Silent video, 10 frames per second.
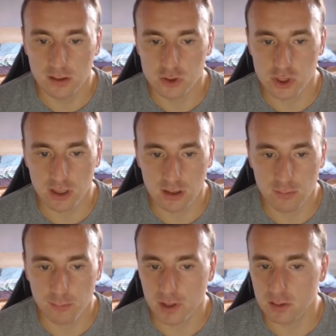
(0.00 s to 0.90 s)

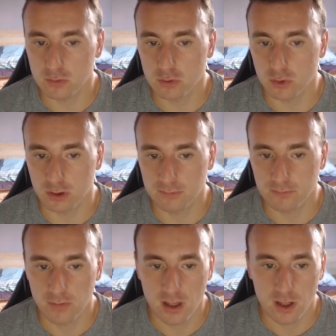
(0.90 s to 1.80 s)
check, pick up the rook.
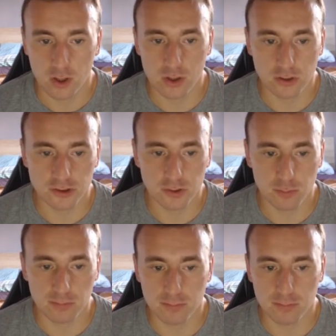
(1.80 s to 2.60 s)
You can also